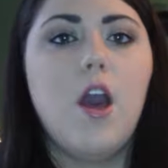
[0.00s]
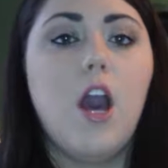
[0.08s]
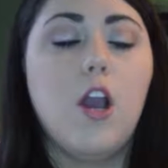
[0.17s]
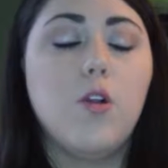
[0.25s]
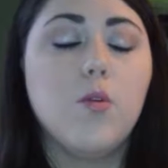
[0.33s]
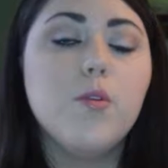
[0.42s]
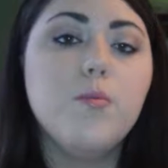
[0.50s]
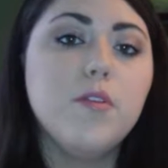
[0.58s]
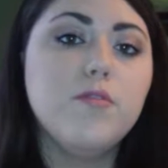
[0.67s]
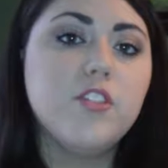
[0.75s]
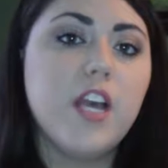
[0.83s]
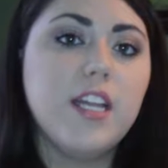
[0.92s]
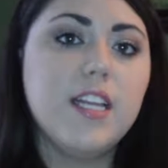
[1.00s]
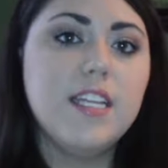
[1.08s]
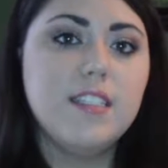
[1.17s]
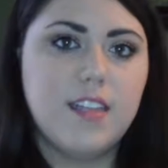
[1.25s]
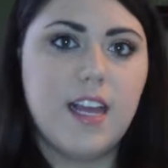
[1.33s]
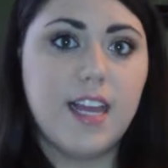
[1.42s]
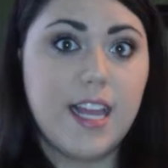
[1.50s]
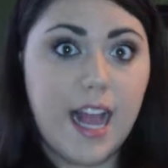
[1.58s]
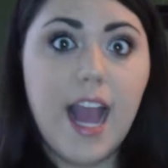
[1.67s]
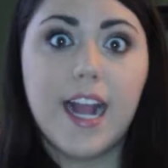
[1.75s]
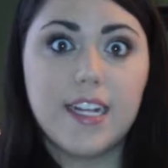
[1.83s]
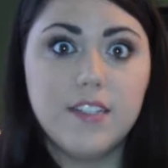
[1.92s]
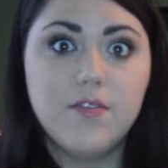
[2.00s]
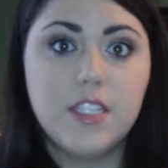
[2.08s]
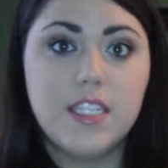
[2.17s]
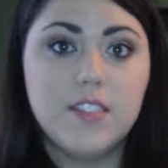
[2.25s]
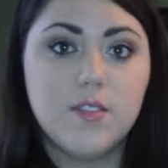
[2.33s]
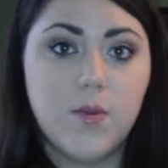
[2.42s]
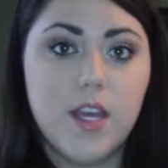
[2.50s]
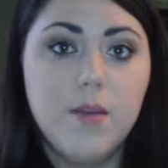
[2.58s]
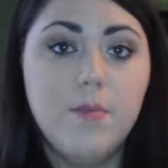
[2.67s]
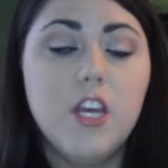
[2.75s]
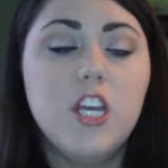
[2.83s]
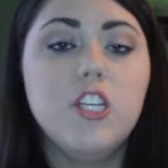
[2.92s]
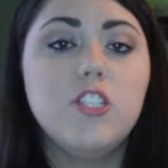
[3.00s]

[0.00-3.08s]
a group of jellies that can actively swim,